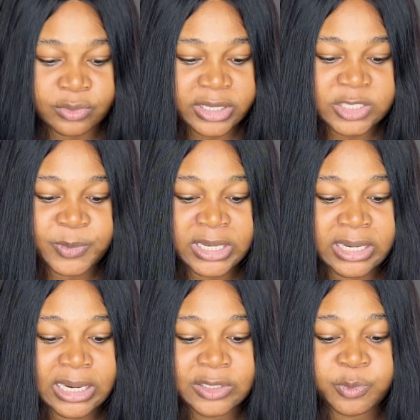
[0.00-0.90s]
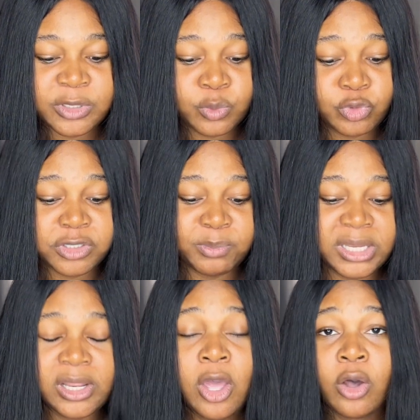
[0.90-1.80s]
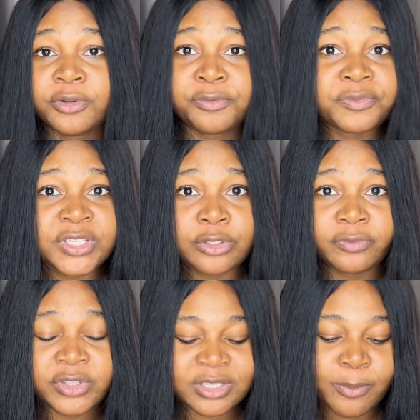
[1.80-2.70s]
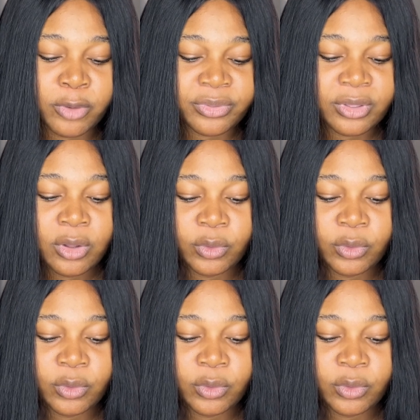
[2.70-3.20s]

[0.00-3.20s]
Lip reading: So there's been an announcement which was made on the 15th of this month,